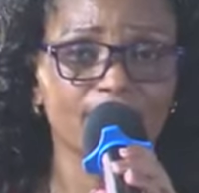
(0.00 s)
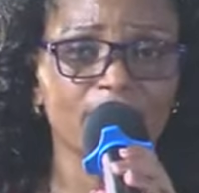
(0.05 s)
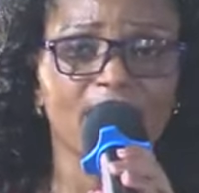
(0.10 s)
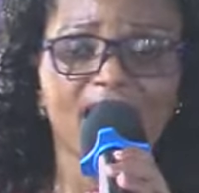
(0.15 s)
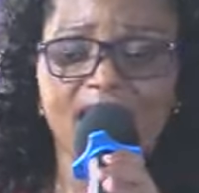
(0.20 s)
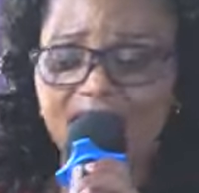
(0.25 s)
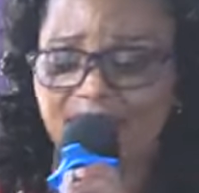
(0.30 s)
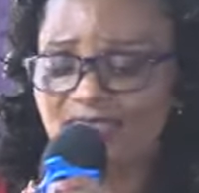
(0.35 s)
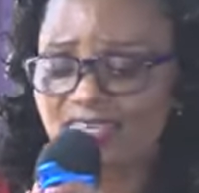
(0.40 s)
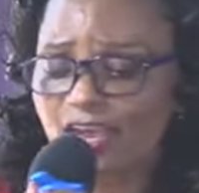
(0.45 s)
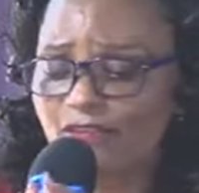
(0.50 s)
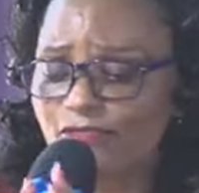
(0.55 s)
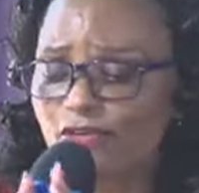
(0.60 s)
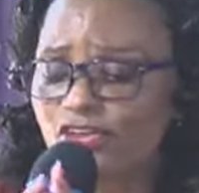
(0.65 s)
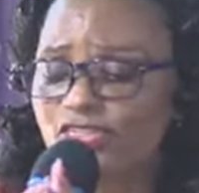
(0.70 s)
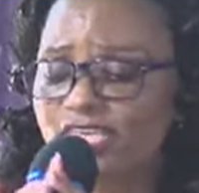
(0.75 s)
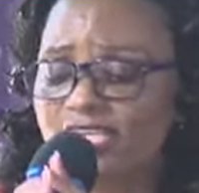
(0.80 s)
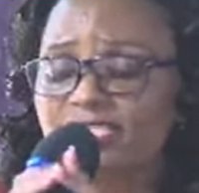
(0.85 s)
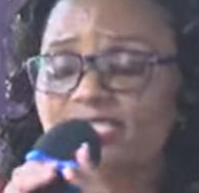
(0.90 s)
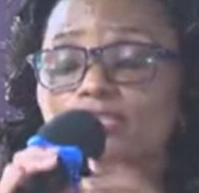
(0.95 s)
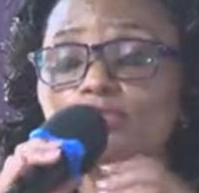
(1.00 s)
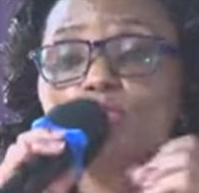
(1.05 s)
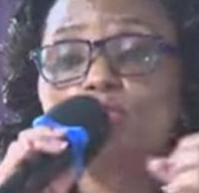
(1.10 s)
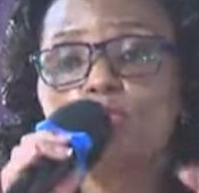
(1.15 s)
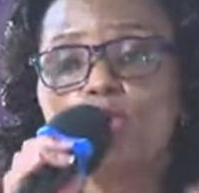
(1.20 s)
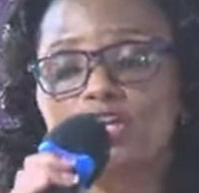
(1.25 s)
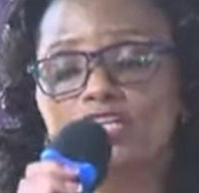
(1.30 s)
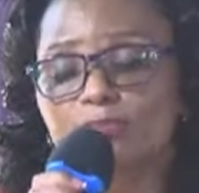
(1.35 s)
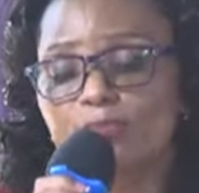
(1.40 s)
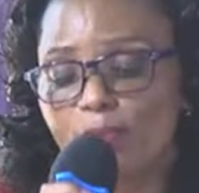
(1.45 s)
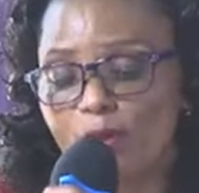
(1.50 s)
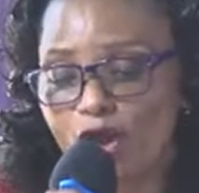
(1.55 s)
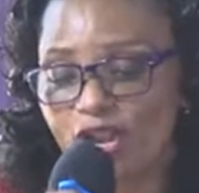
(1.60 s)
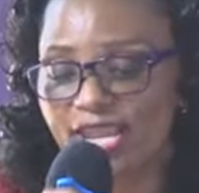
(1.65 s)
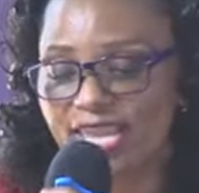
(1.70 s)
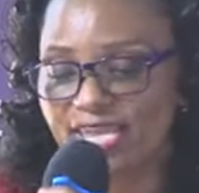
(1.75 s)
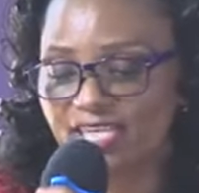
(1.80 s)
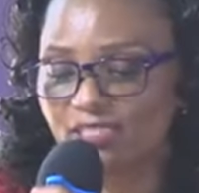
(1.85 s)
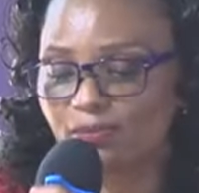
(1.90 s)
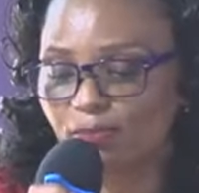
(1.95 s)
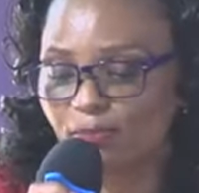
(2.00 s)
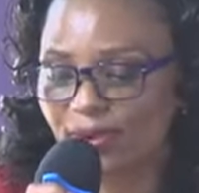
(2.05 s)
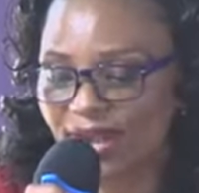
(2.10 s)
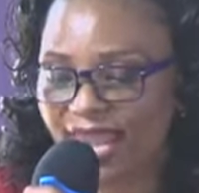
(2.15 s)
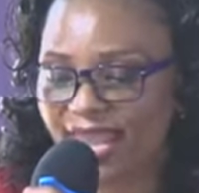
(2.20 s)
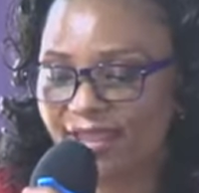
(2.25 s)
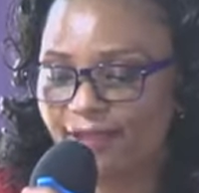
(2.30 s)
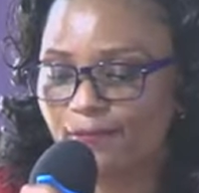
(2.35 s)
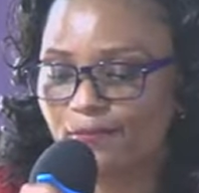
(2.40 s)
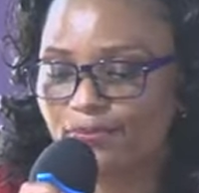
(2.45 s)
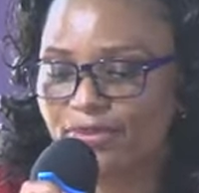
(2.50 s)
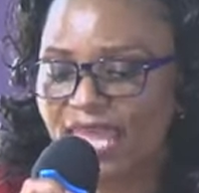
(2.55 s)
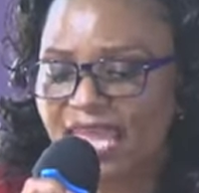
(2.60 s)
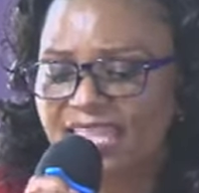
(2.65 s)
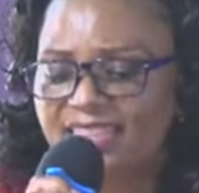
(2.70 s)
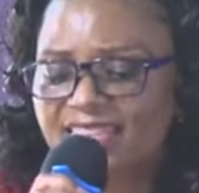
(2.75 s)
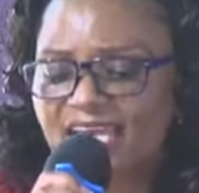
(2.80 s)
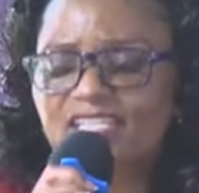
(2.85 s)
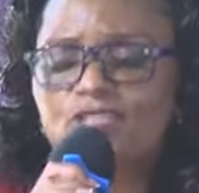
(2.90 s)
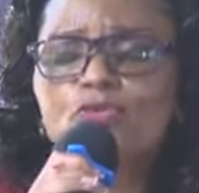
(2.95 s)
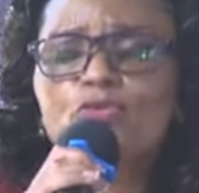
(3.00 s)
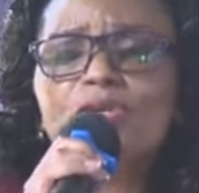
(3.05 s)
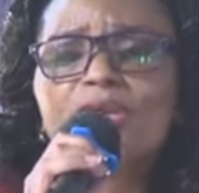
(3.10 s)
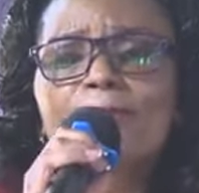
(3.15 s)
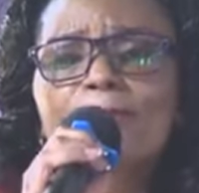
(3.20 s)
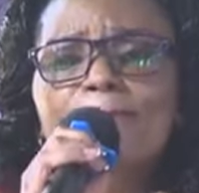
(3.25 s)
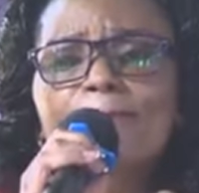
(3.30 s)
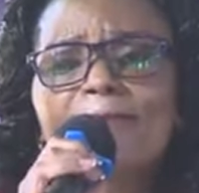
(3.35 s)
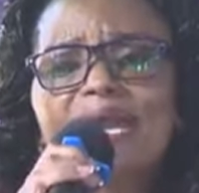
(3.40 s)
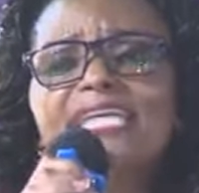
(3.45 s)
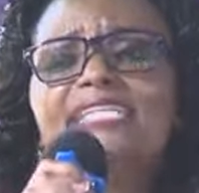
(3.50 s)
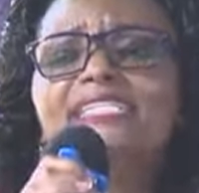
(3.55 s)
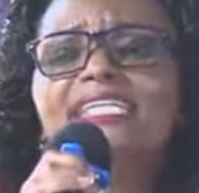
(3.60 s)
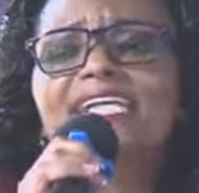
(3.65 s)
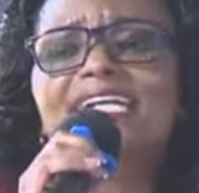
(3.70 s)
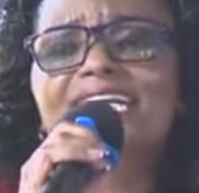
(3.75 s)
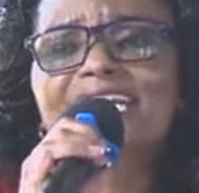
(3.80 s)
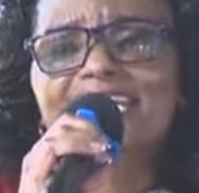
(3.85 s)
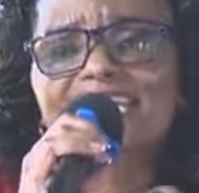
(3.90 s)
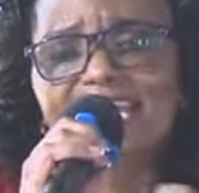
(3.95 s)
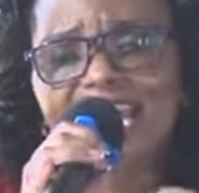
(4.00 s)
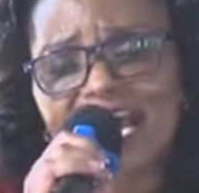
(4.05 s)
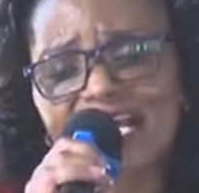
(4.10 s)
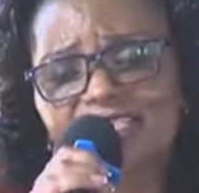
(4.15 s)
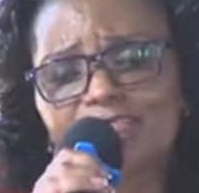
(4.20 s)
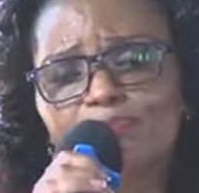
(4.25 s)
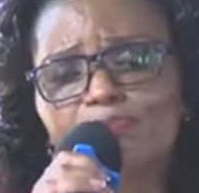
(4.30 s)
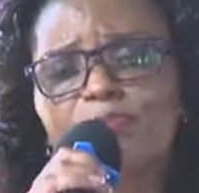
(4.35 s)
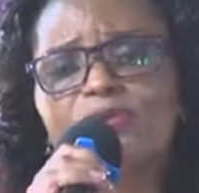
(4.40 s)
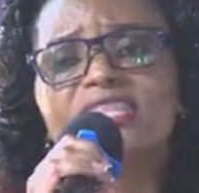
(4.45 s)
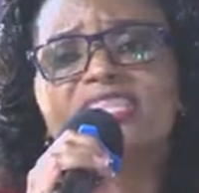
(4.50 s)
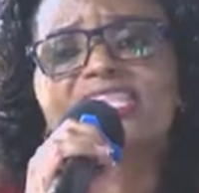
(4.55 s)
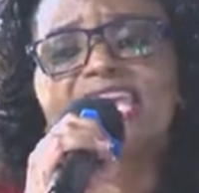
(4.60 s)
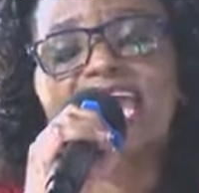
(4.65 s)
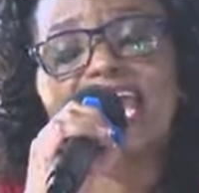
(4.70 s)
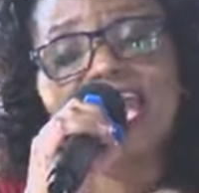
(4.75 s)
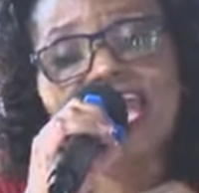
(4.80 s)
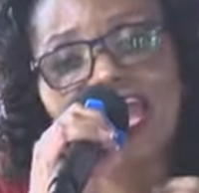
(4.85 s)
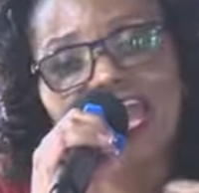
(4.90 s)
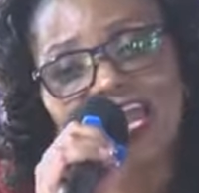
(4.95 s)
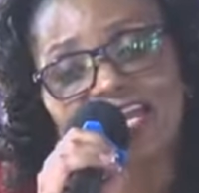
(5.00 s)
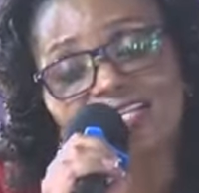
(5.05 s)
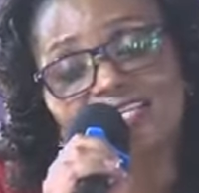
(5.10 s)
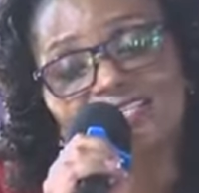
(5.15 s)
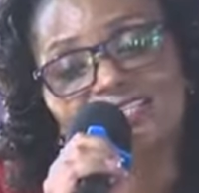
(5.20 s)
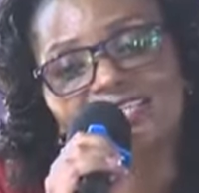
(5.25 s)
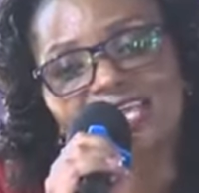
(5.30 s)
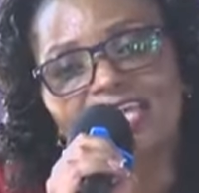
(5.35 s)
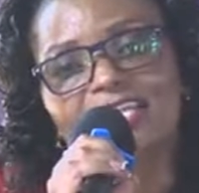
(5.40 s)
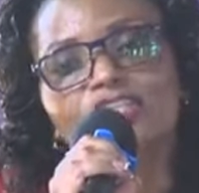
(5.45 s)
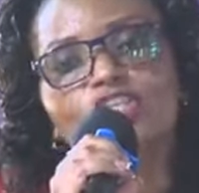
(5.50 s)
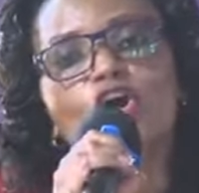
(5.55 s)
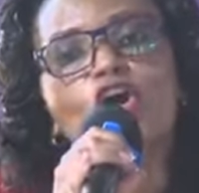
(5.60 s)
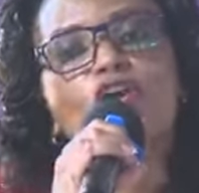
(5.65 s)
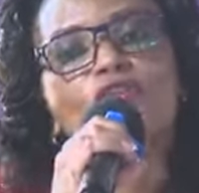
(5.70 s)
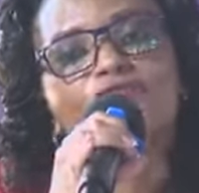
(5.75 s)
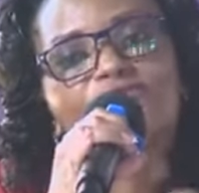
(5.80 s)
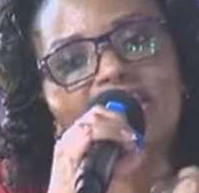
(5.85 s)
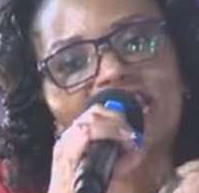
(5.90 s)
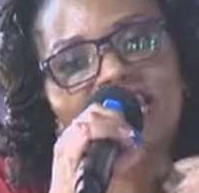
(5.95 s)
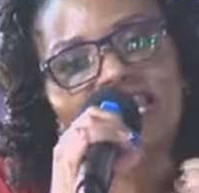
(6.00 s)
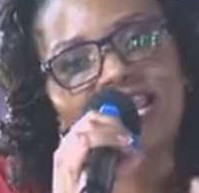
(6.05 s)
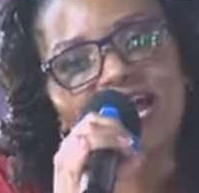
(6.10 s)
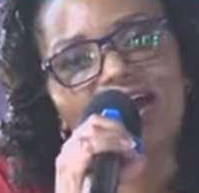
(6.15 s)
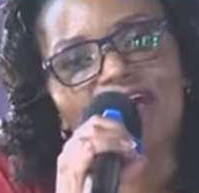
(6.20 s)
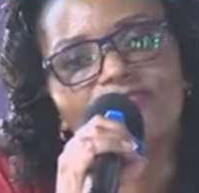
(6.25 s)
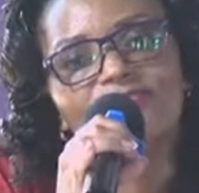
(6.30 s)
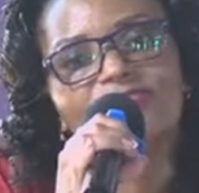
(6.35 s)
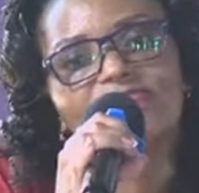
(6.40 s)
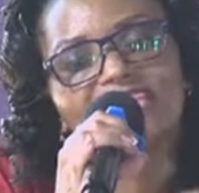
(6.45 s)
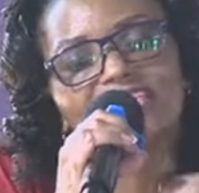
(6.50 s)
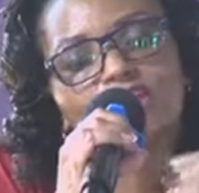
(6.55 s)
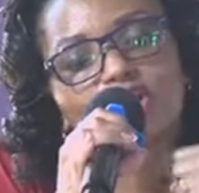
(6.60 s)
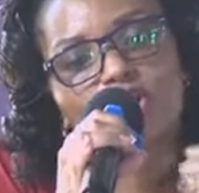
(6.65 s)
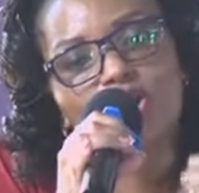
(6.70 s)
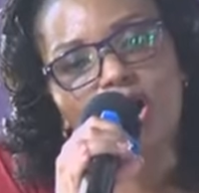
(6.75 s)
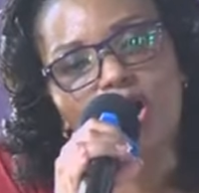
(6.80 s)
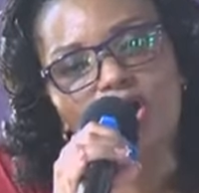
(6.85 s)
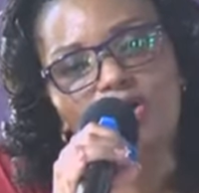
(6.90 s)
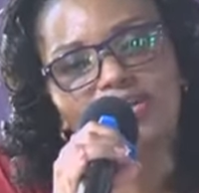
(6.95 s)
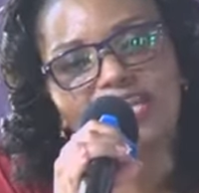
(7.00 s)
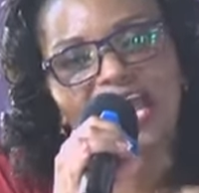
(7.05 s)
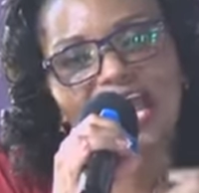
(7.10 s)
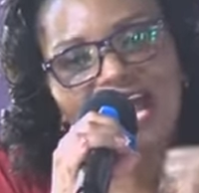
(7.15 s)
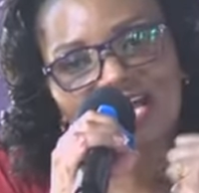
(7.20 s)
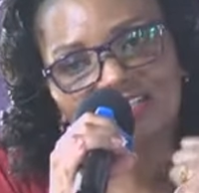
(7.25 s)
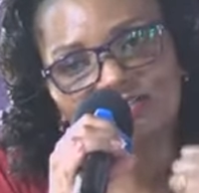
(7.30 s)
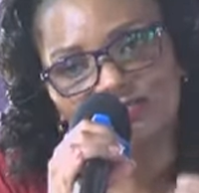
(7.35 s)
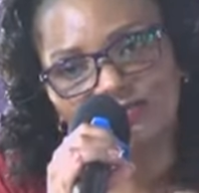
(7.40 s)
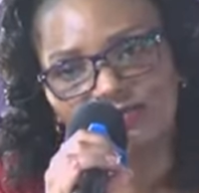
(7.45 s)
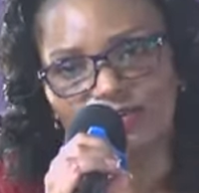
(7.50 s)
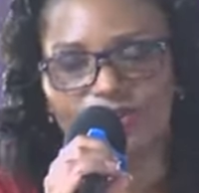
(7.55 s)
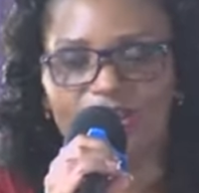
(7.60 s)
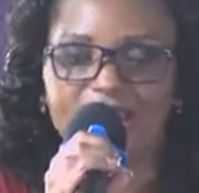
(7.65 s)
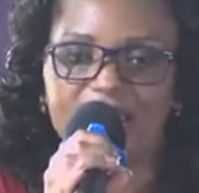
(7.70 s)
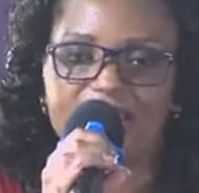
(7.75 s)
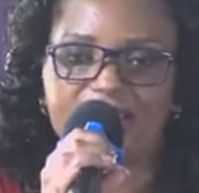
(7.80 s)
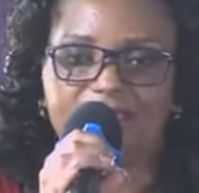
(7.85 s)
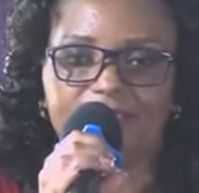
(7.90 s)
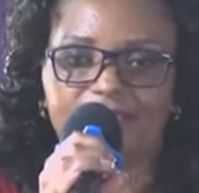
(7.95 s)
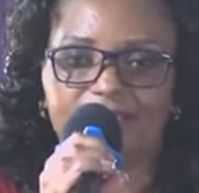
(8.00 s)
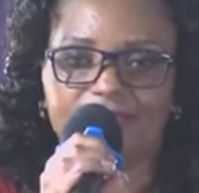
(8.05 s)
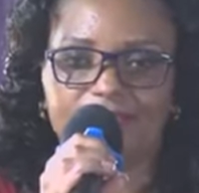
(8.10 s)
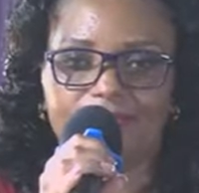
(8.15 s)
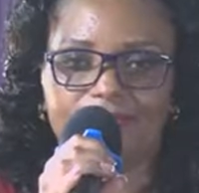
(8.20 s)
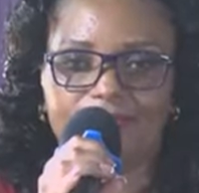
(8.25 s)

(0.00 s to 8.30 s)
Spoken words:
And therefore this is what Paul is praying, that we might grasp the extent of the love that God has for us.